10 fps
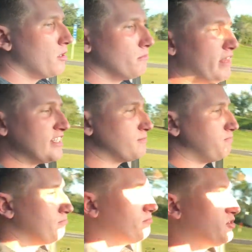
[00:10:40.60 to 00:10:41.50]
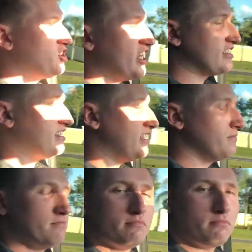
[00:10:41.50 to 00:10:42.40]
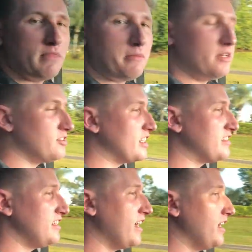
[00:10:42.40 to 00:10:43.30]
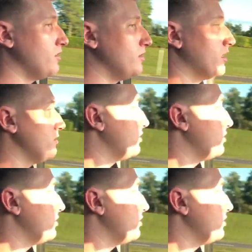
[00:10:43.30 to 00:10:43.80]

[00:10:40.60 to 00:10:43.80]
That's 60, maybe 68, who knows.